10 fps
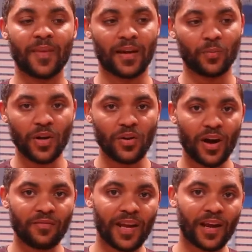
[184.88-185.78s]
And when you
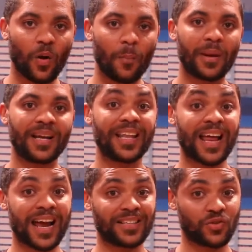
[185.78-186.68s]
have a company
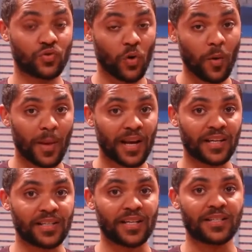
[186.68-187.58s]
that has strong
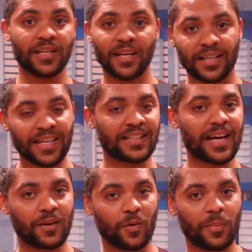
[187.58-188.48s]
managers, the
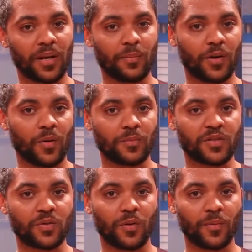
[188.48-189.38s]
entire company becomes
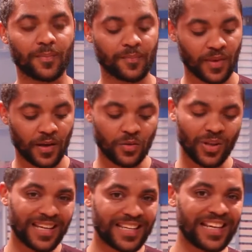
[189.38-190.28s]
strong. So
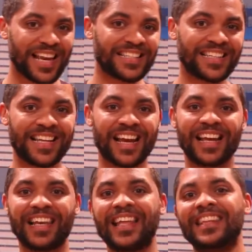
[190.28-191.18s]
the key lesson that I
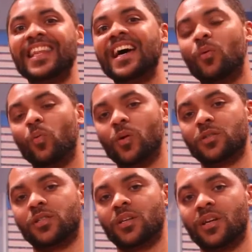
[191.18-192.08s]
learned there
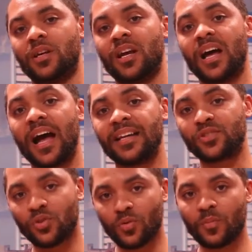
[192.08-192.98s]
was I
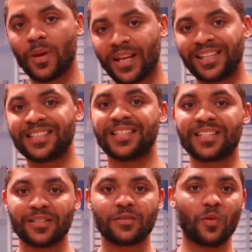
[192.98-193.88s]
shouldn't make
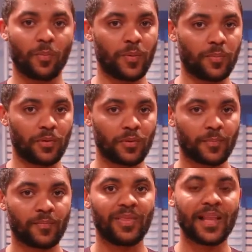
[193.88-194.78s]
decisions for people.
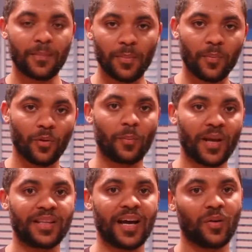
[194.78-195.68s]
Let people
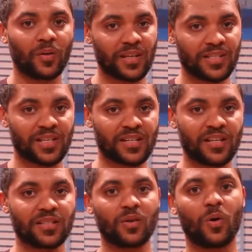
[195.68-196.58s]
make their own
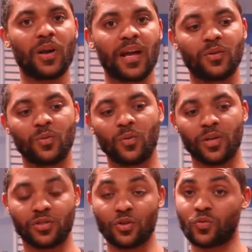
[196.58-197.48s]
decisions. All I do
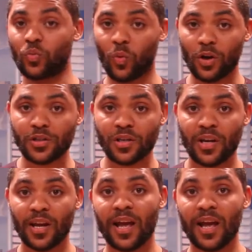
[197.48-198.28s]
is just watch.